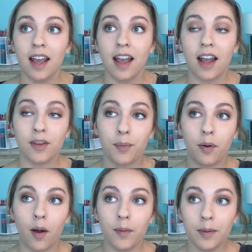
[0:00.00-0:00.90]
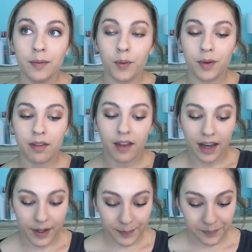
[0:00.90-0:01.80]
And the problem with,
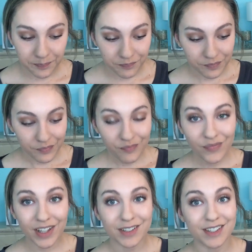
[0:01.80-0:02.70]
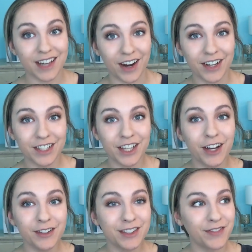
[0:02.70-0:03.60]
like, scary
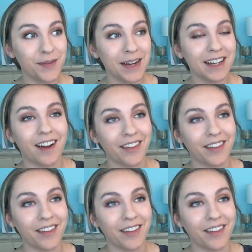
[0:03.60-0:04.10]
shows for me,